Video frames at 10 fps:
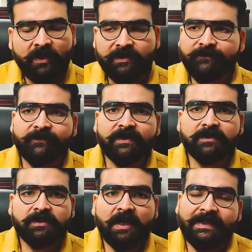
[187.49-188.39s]
in
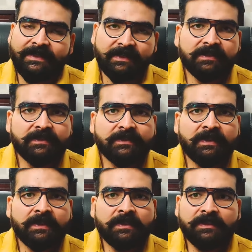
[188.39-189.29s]
different ideas,
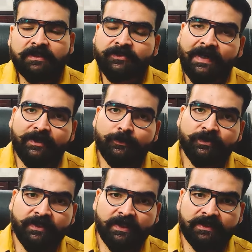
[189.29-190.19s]
they are trying to
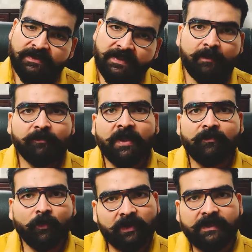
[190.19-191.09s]
say the same
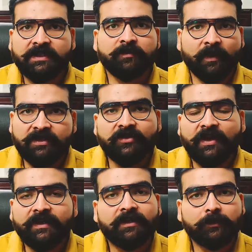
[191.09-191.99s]
thing what I expressed
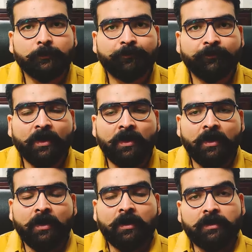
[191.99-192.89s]
right
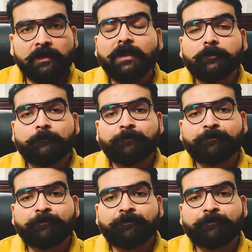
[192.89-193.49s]
now.